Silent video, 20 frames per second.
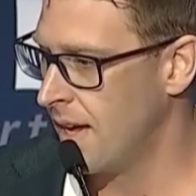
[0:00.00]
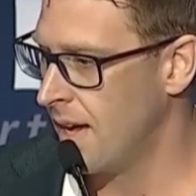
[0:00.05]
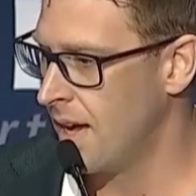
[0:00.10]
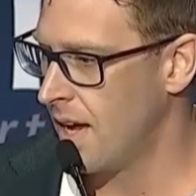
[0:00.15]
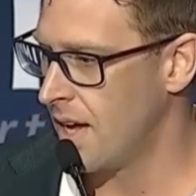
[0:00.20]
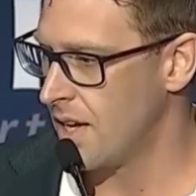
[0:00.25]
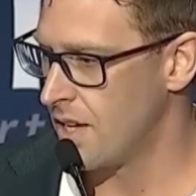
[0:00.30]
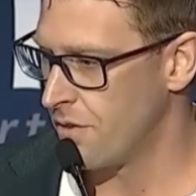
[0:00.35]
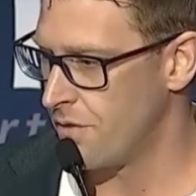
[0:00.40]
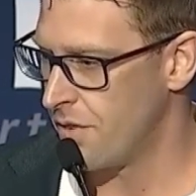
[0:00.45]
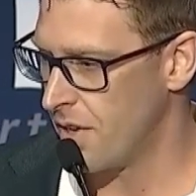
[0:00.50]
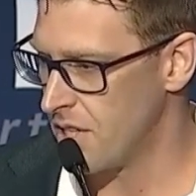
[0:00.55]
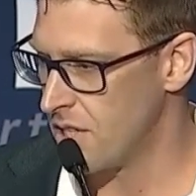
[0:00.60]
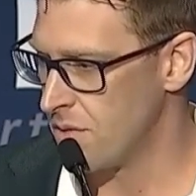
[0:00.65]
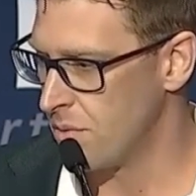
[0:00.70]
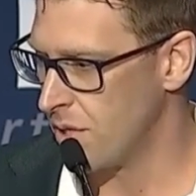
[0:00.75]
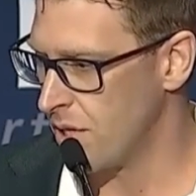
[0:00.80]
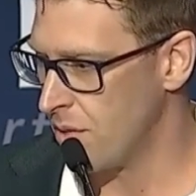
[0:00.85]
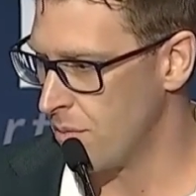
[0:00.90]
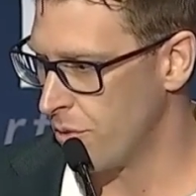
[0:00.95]
and
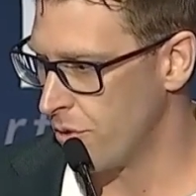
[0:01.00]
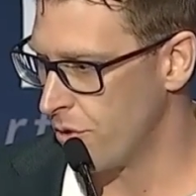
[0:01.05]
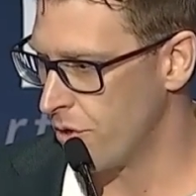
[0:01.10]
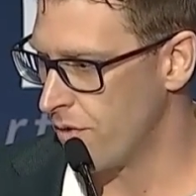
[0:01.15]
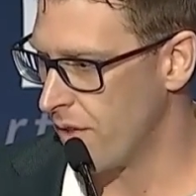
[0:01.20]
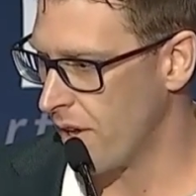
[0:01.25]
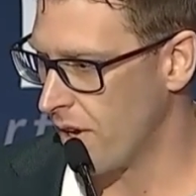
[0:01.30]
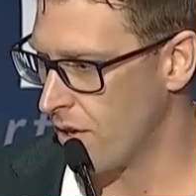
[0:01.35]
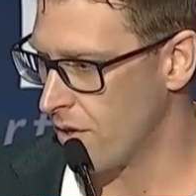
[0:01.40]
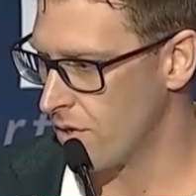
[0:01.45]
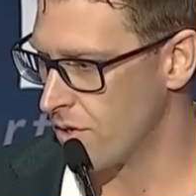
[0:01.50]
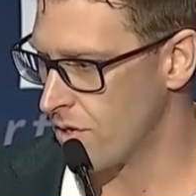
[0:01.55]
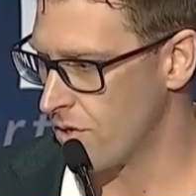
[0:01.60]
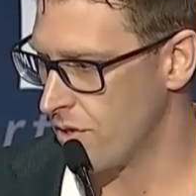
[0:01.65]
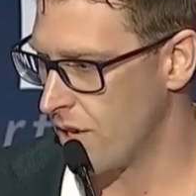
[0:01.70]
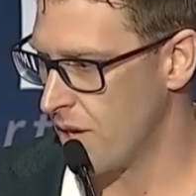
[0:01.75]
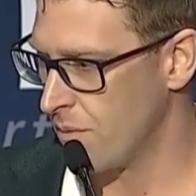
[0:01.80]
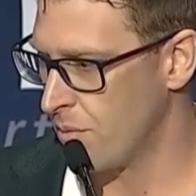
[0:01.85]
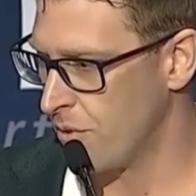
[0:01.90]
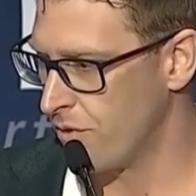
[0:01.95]
defensively improve their
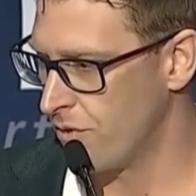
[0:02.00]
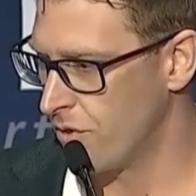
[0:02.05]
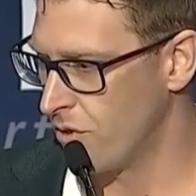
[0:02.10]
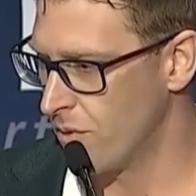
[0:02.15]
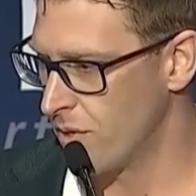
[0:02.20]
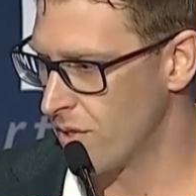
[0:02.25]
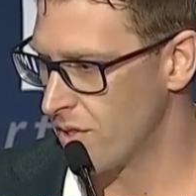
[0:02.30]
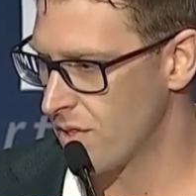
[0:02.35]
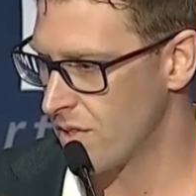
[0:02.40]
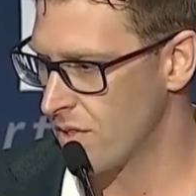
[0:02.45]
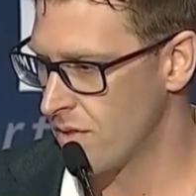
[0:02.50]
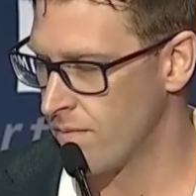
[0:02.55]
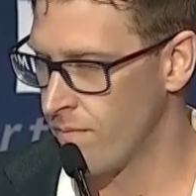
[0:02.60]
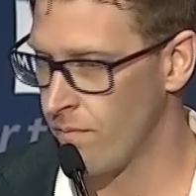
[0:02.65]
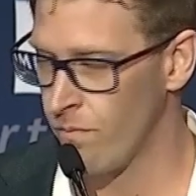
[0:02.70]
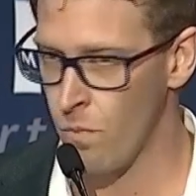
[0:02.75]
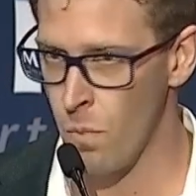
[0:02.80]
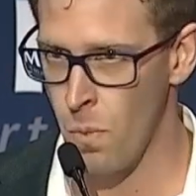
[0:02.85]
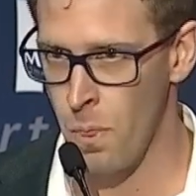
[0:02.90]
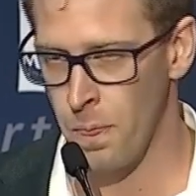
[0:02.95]
concentrator performance.
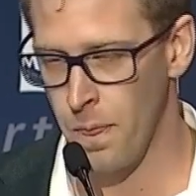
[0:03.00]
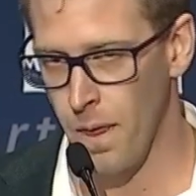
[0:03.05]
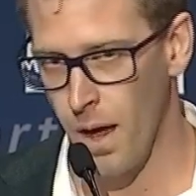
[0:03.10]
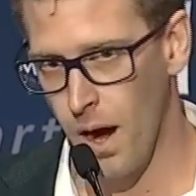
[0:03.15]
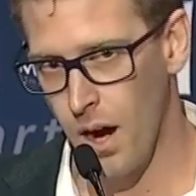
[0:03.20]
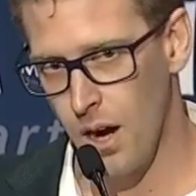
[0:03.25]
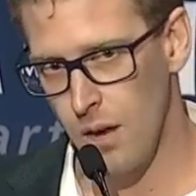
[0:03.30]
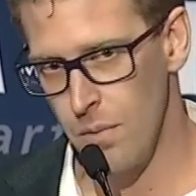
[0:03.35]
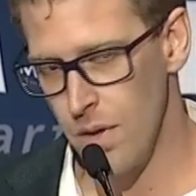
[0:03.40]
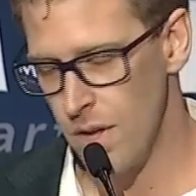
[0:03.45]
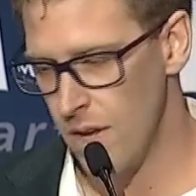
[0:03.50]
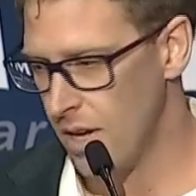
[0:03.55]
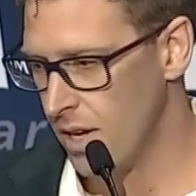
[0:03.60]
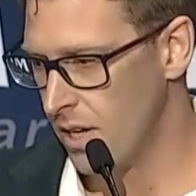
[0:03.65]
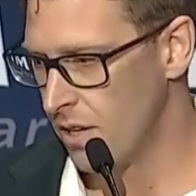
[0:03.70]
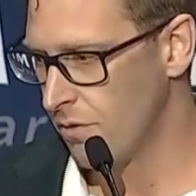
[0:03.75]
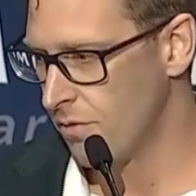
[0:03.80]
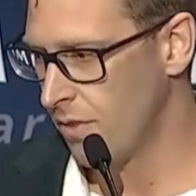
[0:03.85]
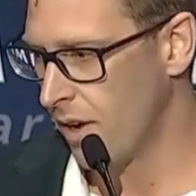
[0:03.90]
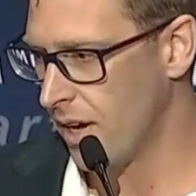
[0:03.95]
Now, RME
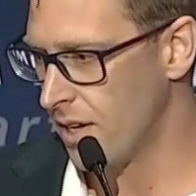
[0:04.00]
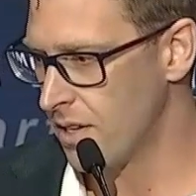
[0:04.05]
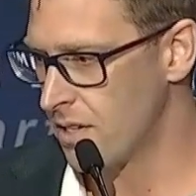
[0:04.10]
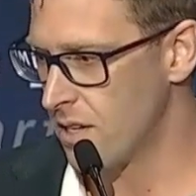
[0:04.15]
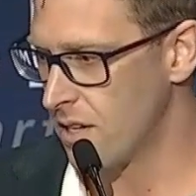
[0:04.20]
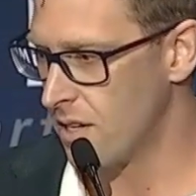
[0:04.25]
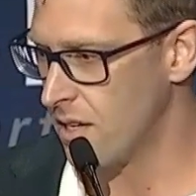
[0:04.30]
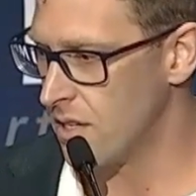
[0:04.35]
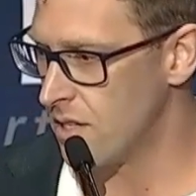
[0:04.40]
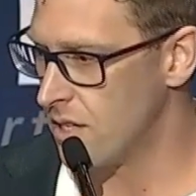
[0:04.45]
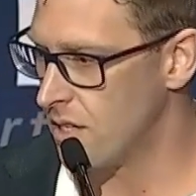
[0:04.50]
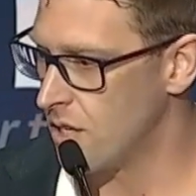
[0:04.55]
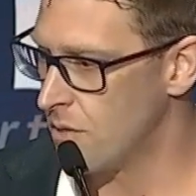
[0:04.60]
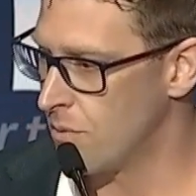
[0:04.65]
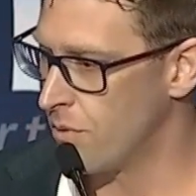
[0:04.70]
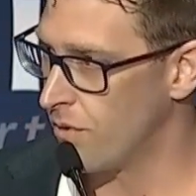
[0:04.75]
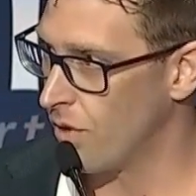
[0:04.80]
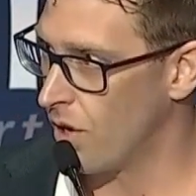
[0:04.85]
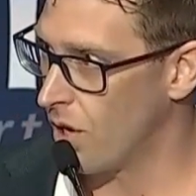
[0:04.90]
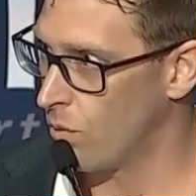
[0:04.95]
innovates to continue to
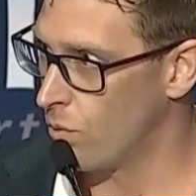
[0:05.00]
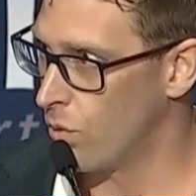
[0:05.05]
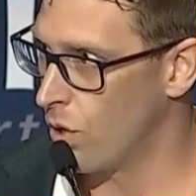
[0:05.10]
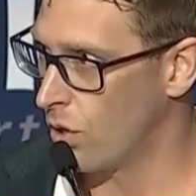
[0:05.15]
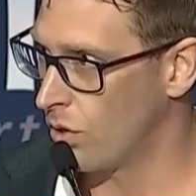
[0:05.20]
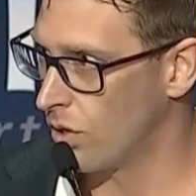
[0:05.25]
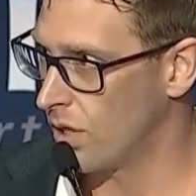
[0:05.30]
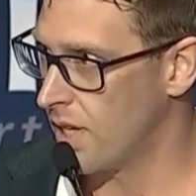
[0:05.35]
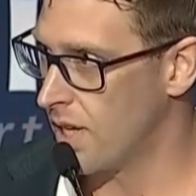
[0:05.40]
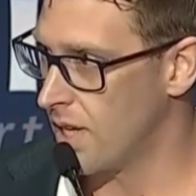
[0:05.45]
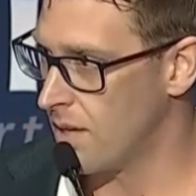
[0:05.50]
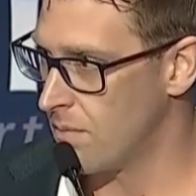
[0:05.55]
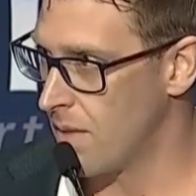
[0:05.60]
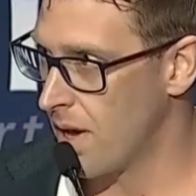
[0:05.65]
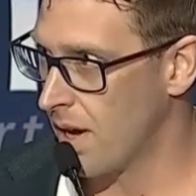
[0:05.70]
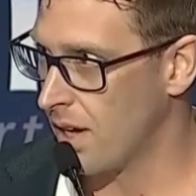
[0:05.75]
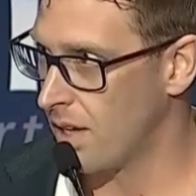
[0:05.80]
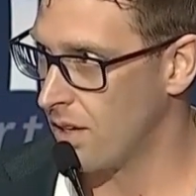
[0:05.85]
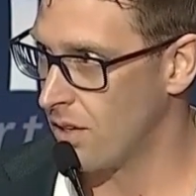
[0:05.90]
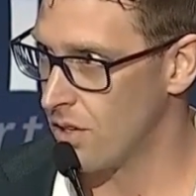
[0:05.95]
provide world-leading
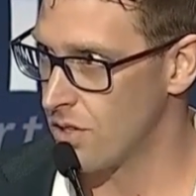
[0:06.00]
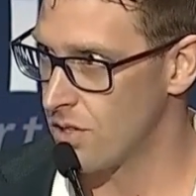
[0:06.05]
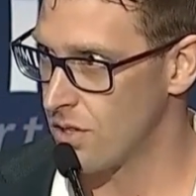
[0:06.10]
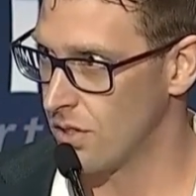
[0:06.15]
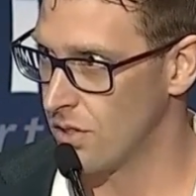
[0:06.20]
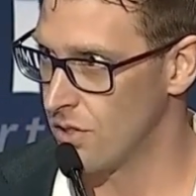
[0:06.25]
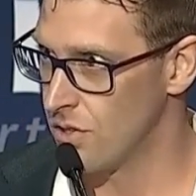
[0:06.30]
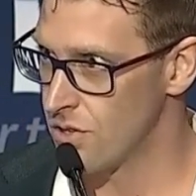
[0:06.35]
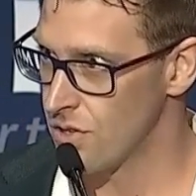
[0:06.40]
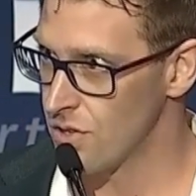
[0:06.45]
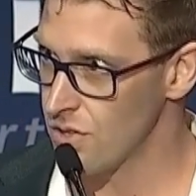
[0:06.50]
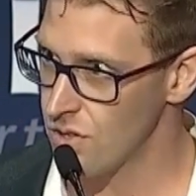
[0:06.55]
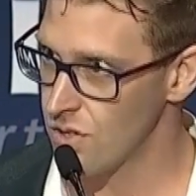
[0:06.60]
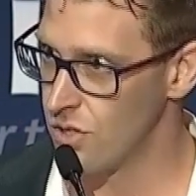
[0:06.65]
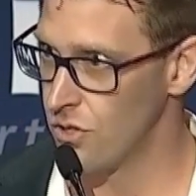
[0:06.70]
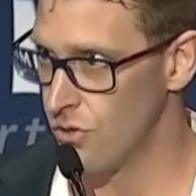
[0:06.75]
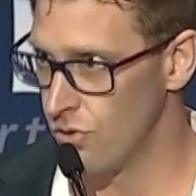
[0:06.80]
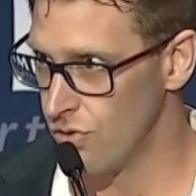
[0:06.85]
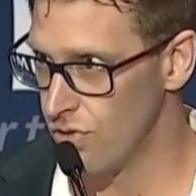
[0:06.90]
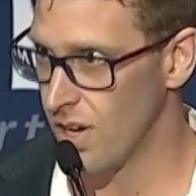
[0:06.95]
mechanised solutions to
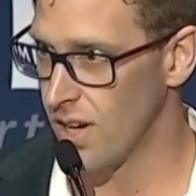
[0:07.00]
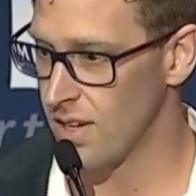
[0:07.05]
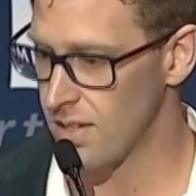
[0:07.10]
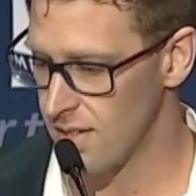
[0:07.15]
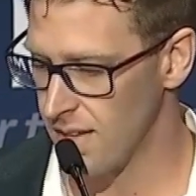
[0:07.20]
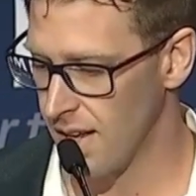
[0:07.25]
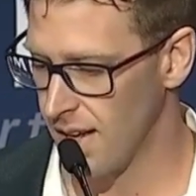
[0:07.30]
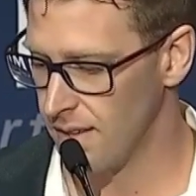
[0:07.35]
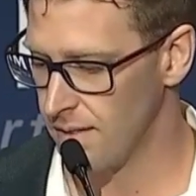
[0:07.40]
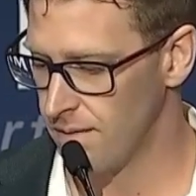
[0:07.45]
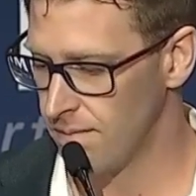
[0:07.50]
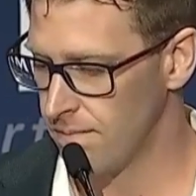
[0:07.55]
do just that.